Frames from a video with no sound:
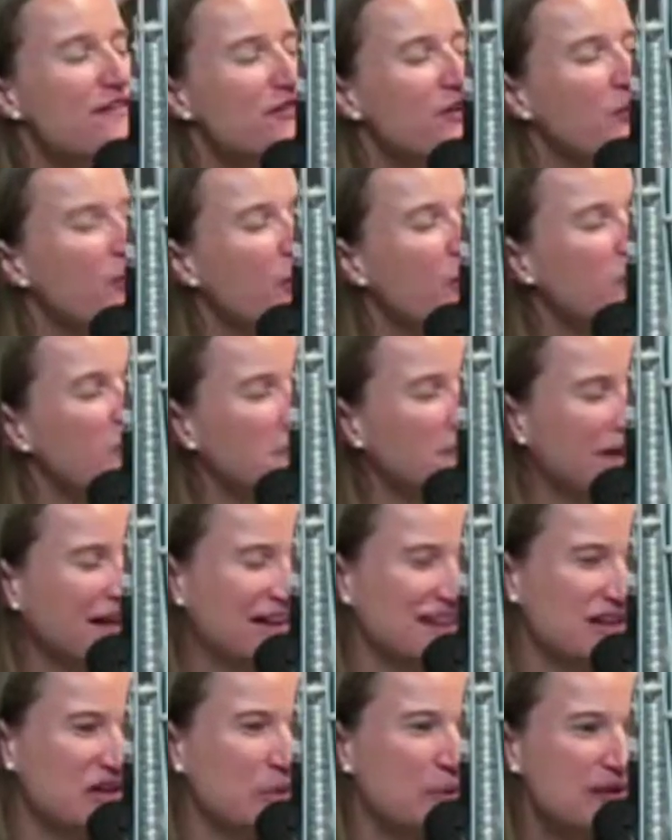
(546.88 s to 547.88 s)
ever grown a
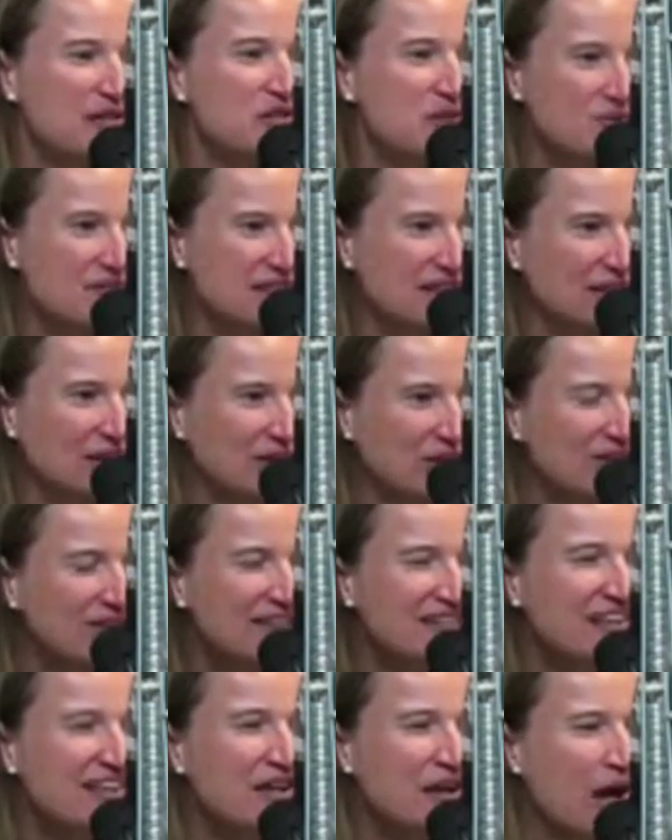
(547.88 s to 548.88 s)
plant in a windowsill,
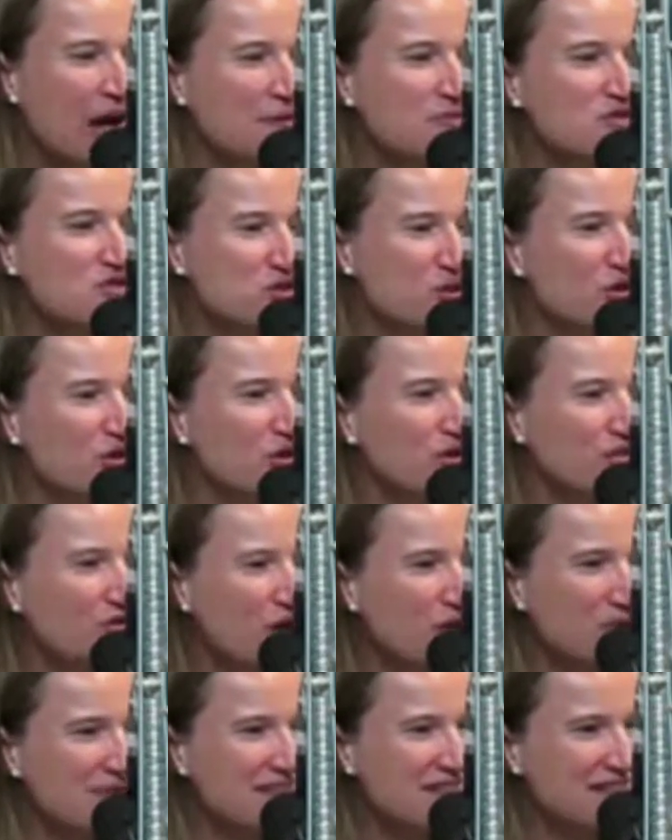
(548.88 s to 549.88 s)
I'm sure you've
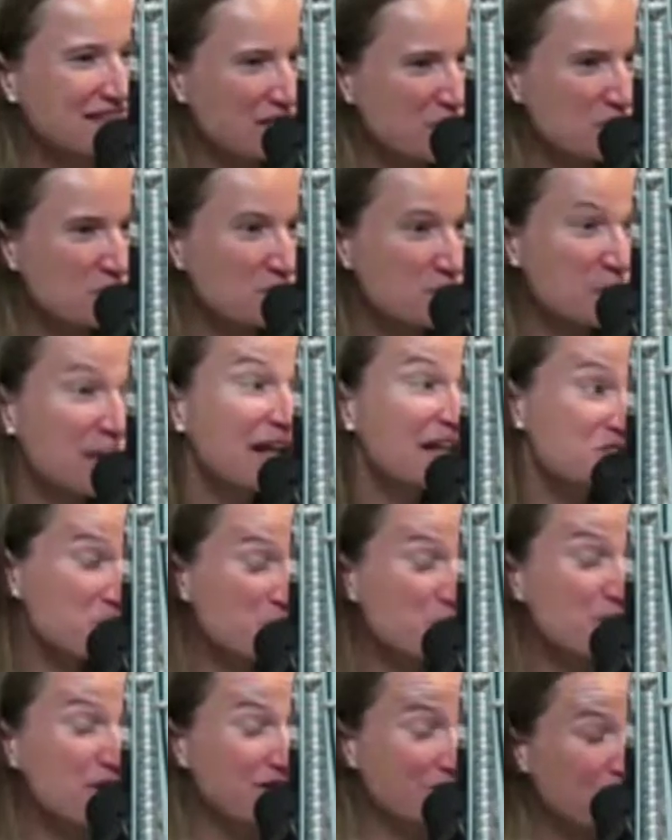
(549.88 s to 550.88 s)
noticed that those plants
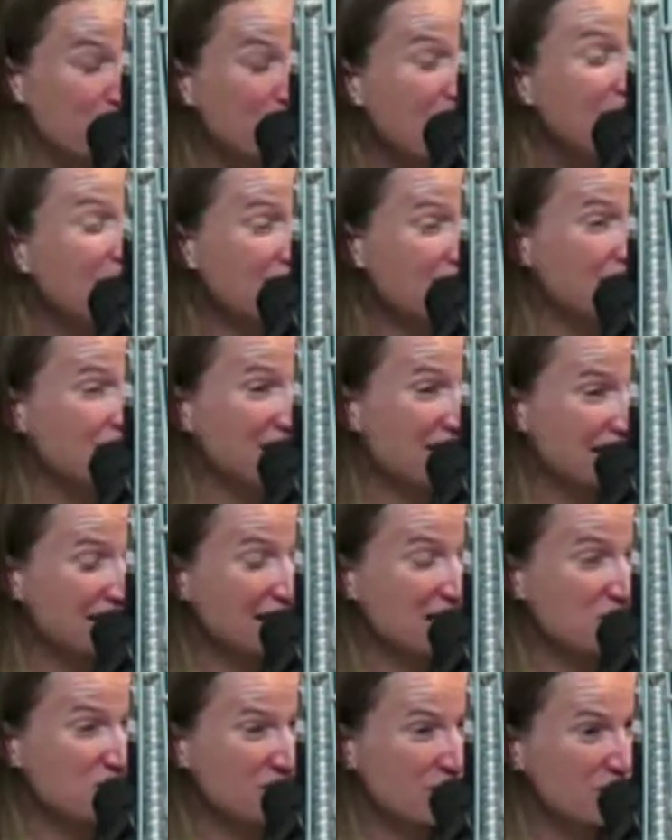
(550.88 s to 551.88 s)
are pretty unique, that they can
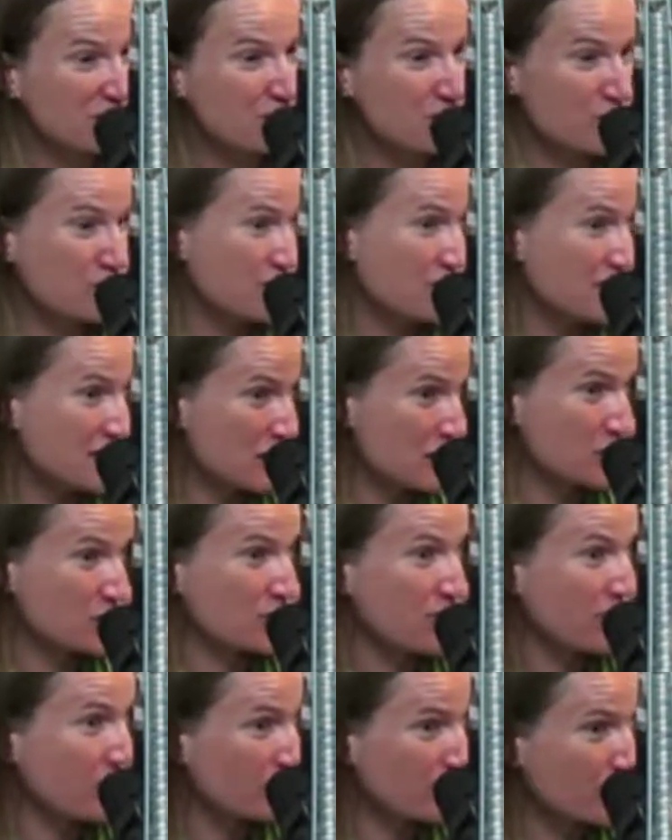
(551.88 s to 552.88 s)
actually gear
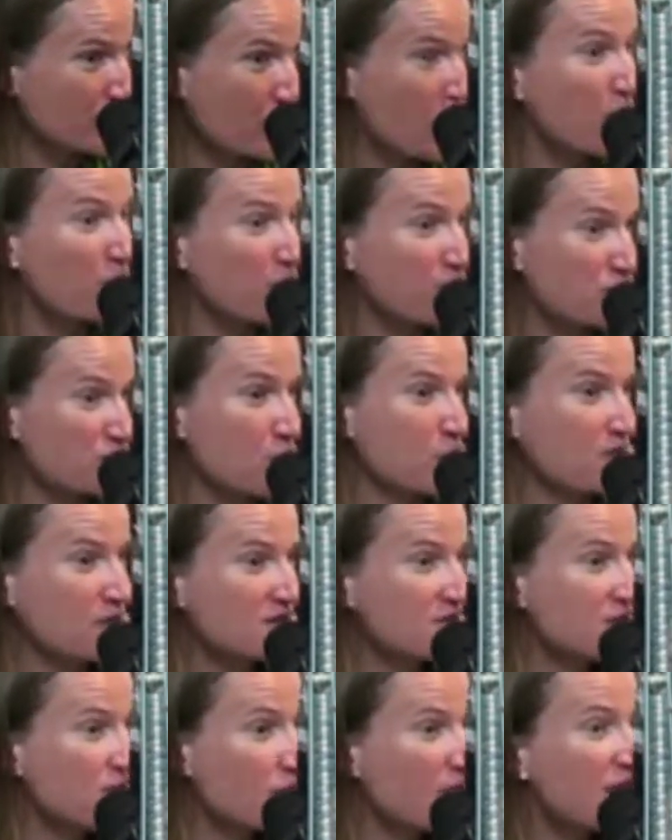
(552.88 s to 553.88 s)
their growth
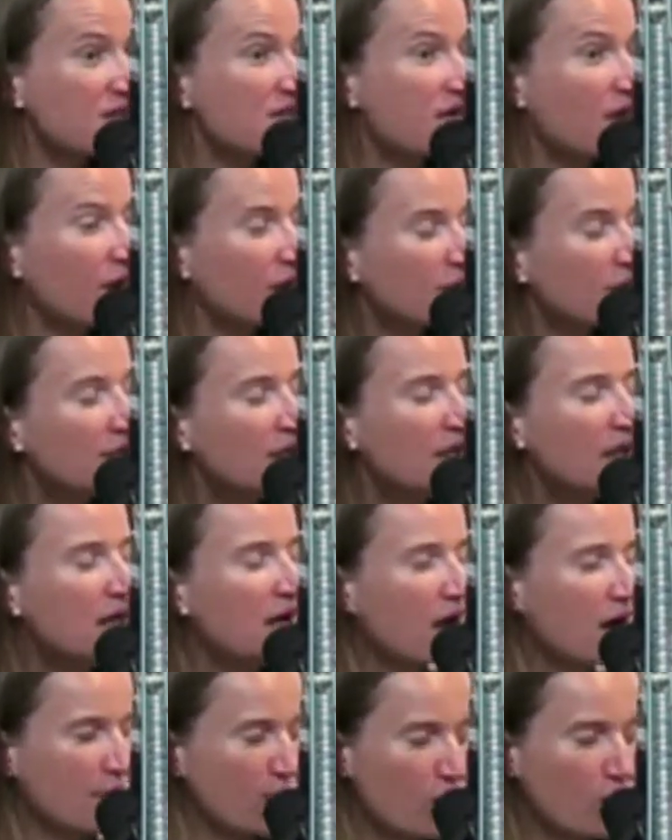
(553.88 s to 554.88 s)
towards the window
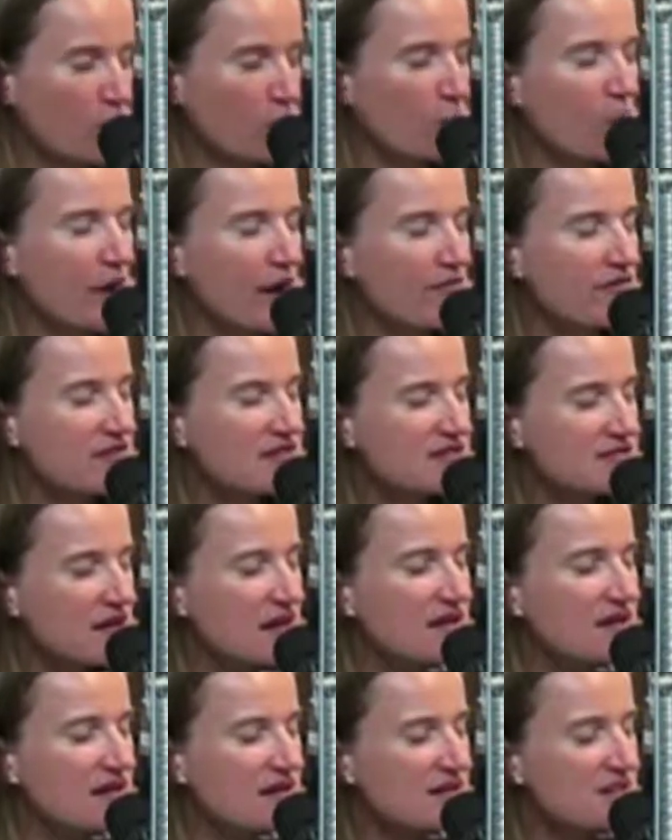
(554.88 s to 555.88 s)
or wherever the
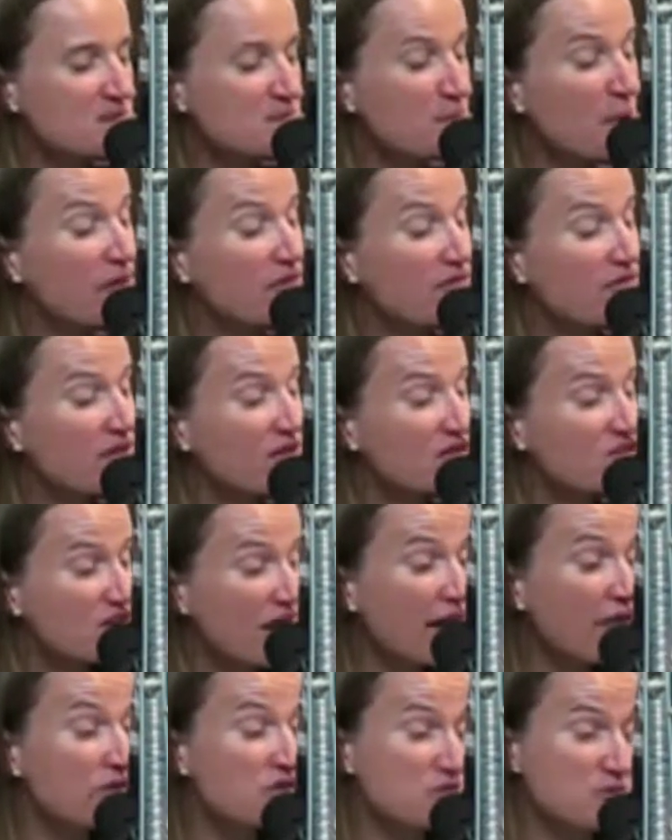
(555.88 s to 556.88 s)
sun is. But the
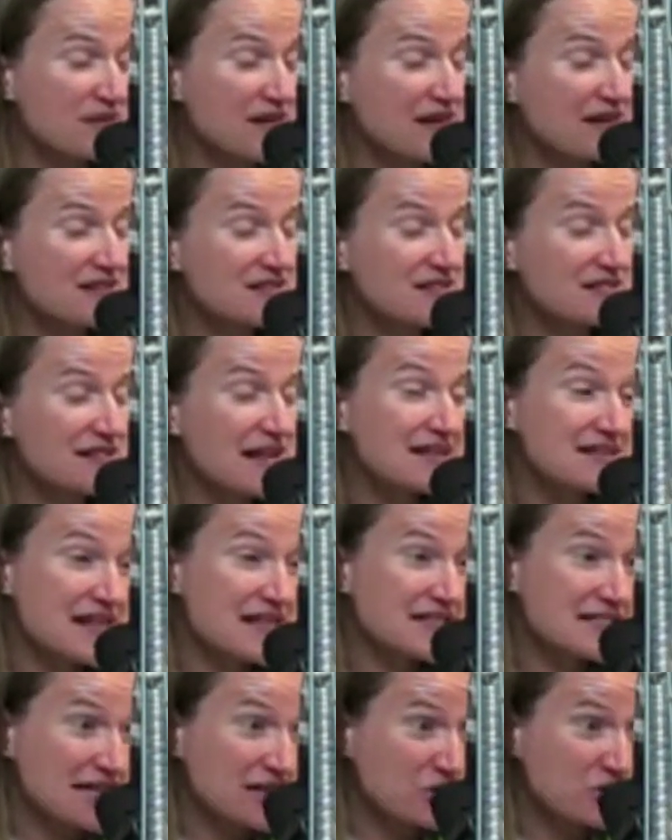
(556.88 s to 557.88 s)
challenge with that is that
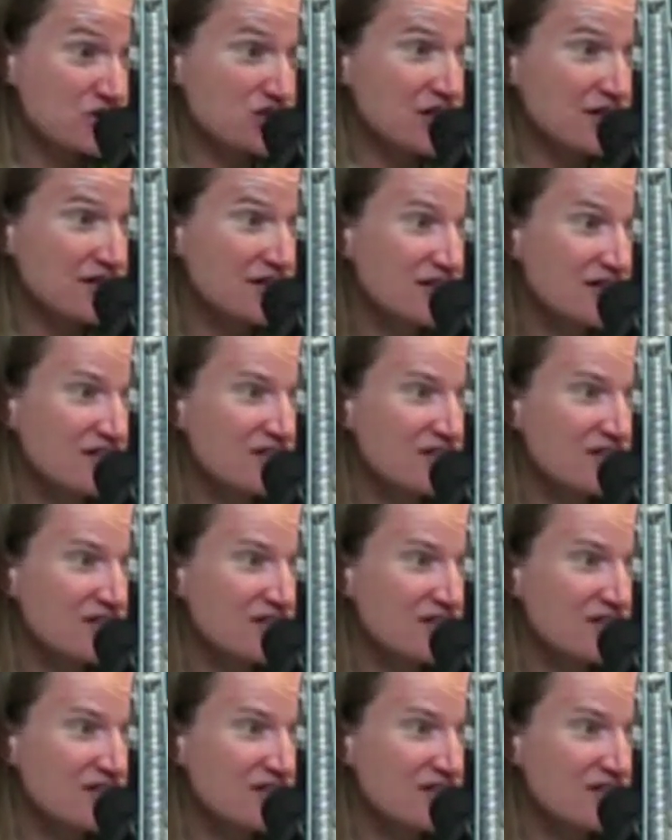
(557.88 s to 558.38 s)
takes energy.